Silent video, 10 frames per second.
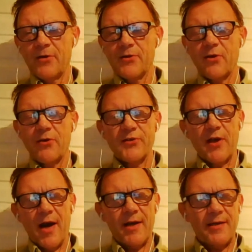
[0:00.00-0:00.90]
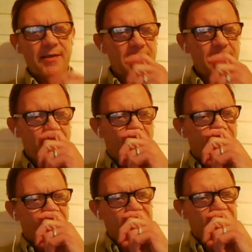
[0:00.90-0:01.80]
as the idea
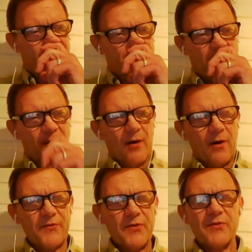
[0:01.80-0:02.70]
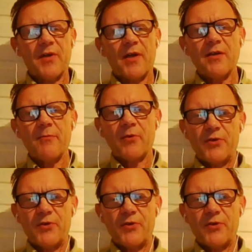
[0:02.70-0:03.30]
of sustainable